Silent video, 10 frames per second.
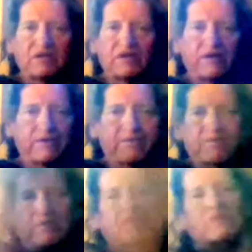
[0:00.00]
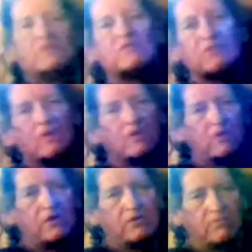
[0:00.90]
um, uh,
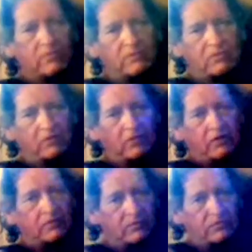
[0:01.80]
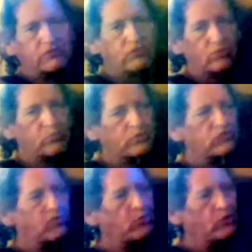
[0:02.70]
uh, uh, to the
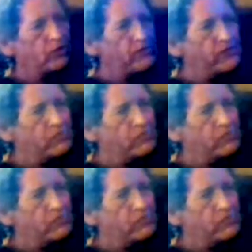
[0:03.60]
principle of